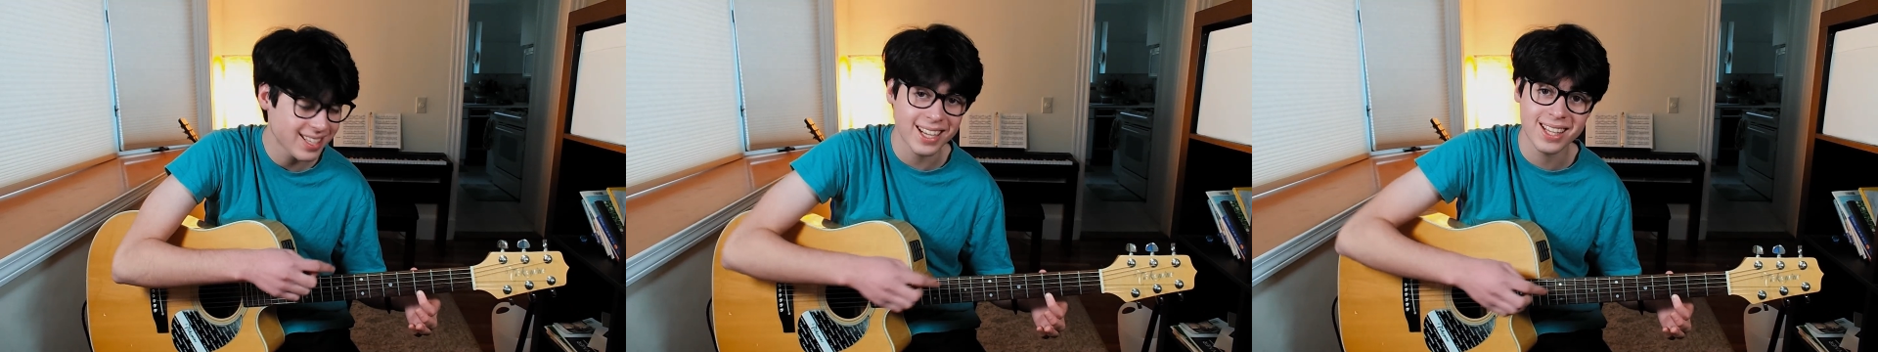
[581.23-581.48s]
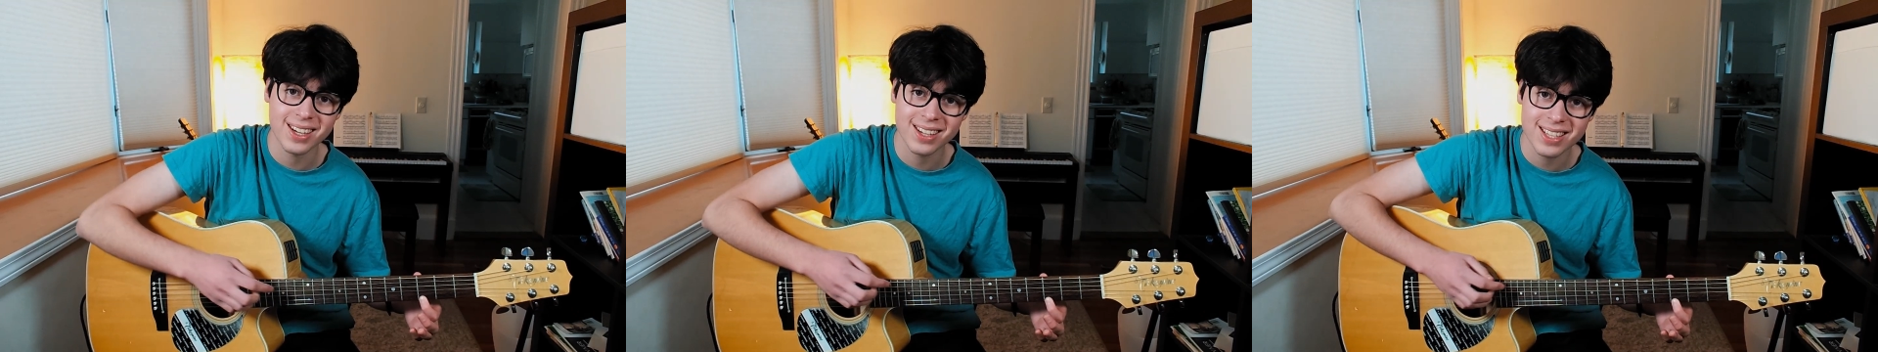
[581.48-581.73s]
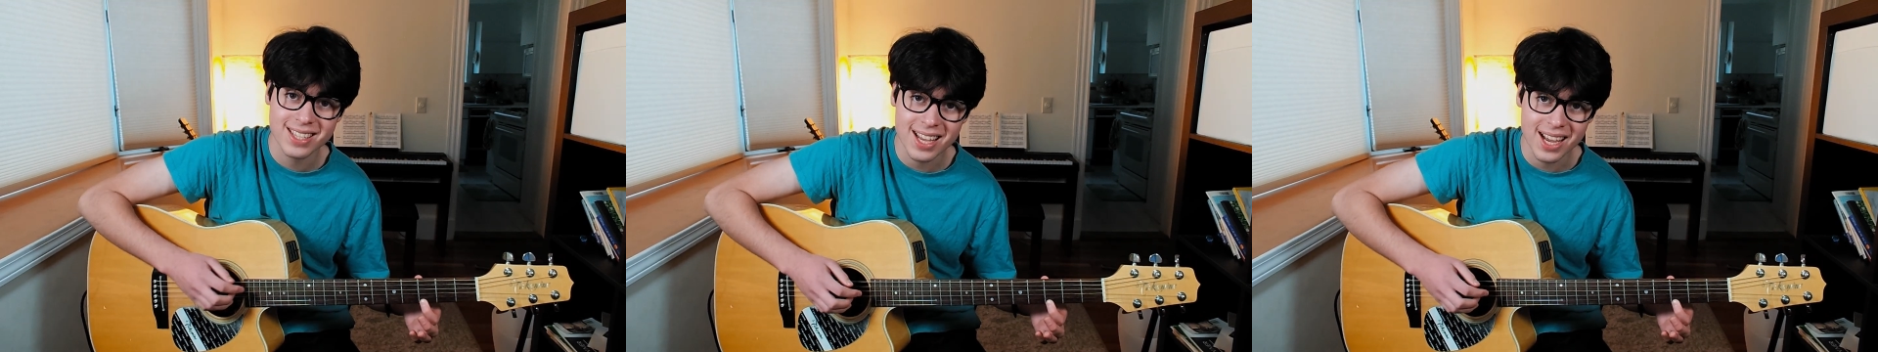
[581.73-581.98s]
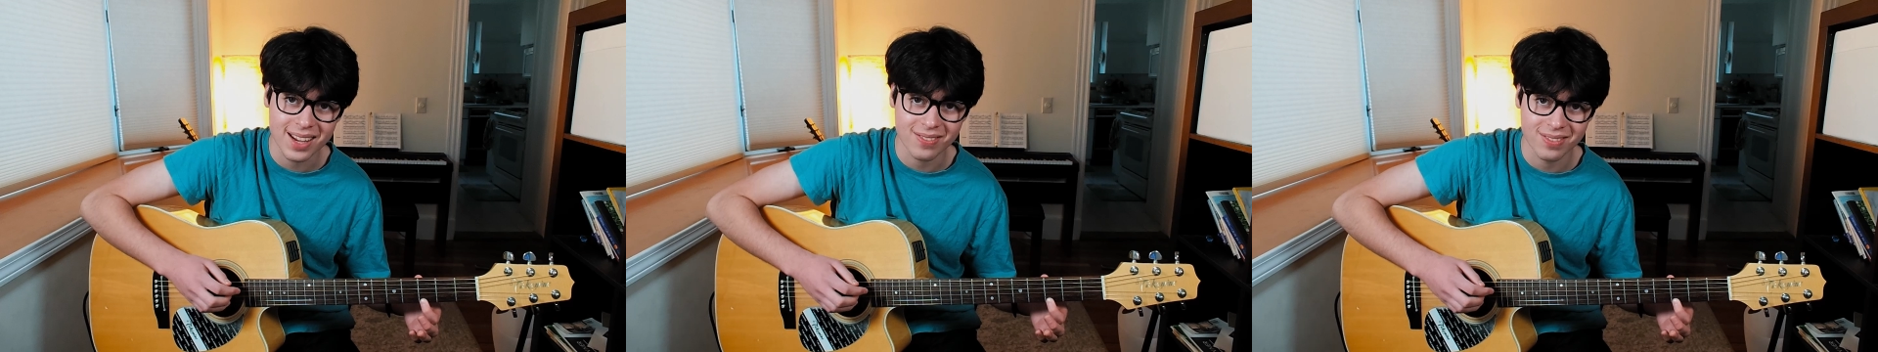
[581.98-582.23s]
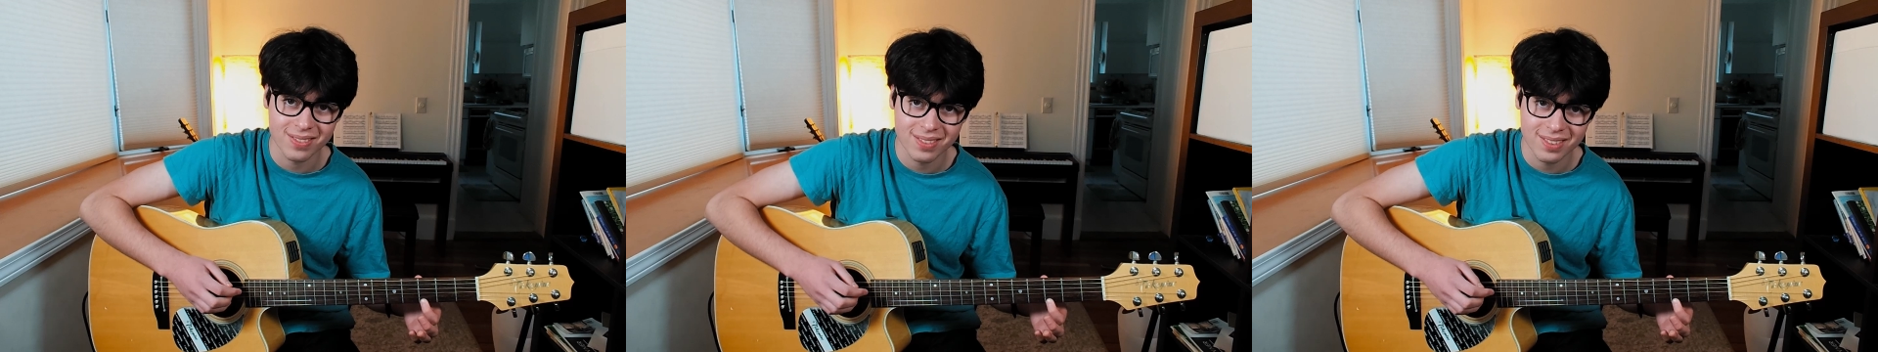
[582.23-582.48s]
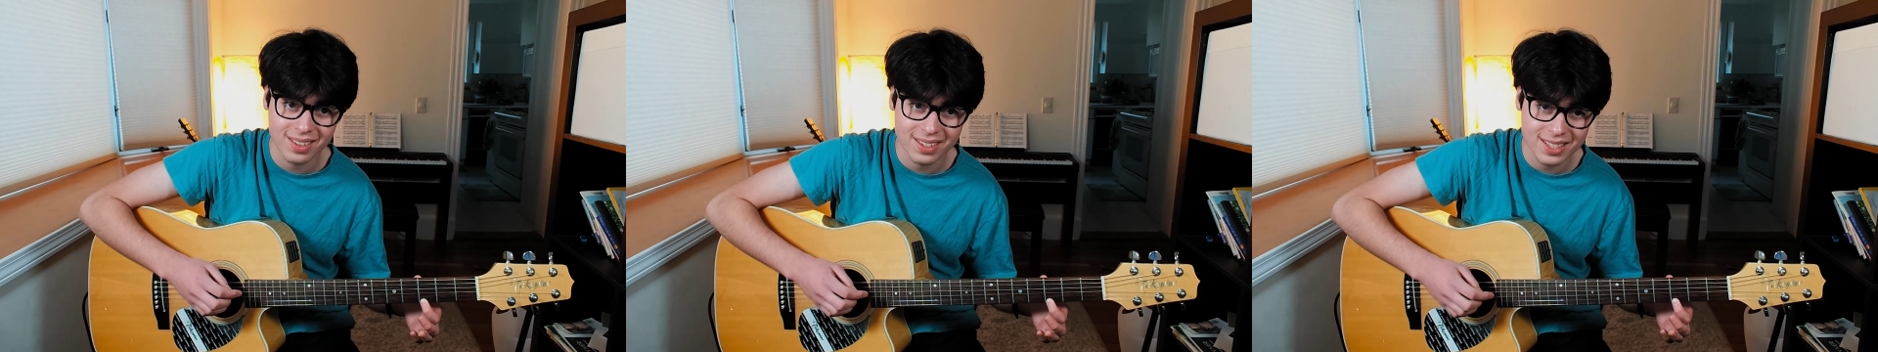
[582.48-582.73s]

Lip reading: like they're the same.